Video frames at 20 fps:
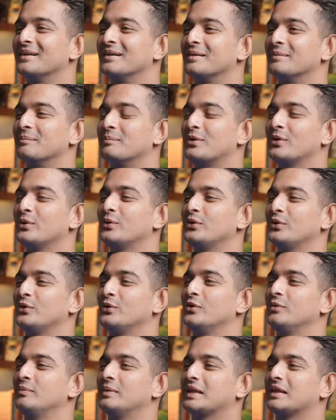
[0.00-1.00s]
Bro, you know,
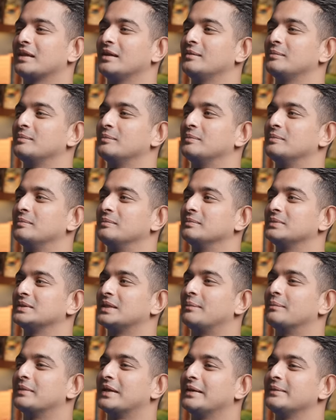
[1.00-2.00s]
matlab,
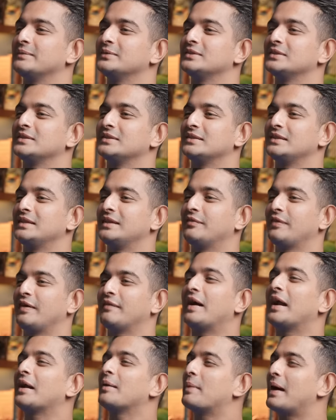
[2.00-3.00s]
sometimes if I've had
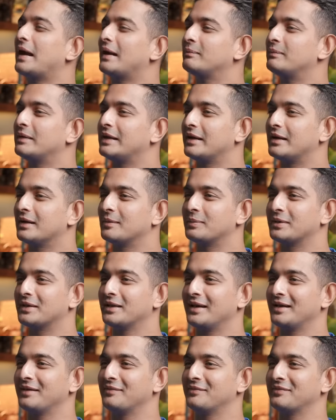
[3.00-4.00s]
a bad breakup in
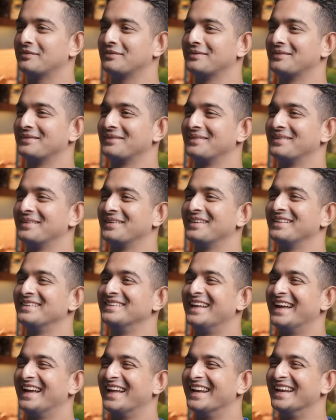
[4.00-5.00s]
life,
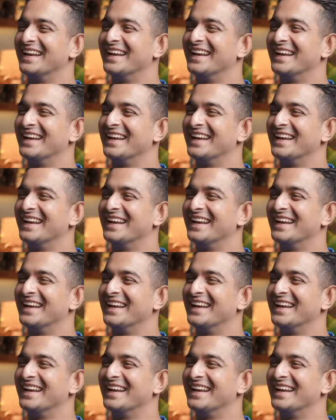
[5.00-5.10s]
then